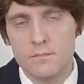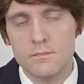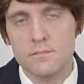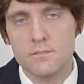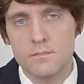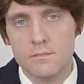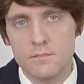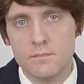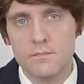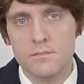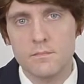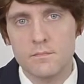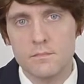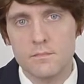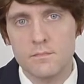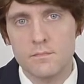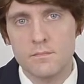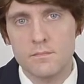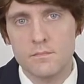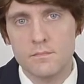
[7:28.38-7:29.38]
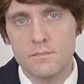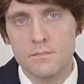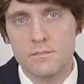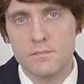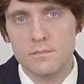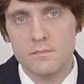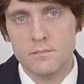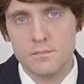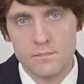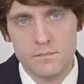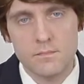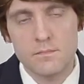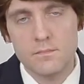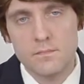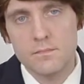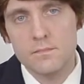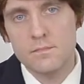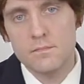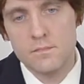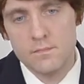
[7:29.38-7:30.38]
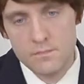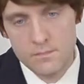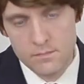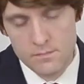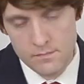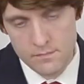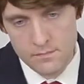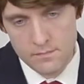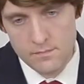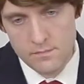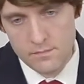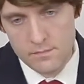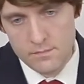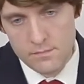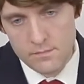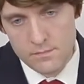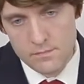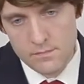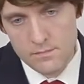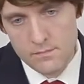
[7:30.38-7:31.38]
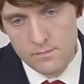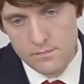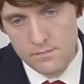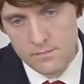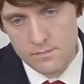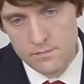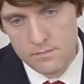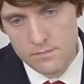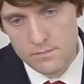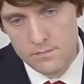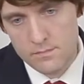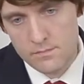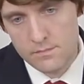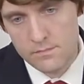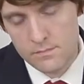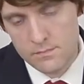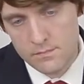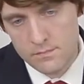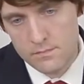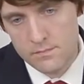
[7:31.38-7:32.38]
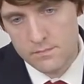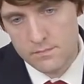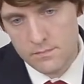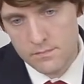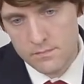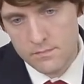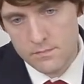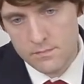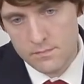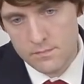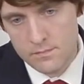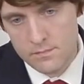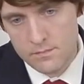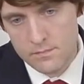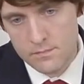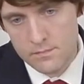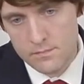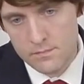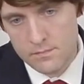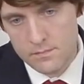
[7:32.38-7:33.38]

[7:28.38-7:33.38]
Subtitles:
(not speaking)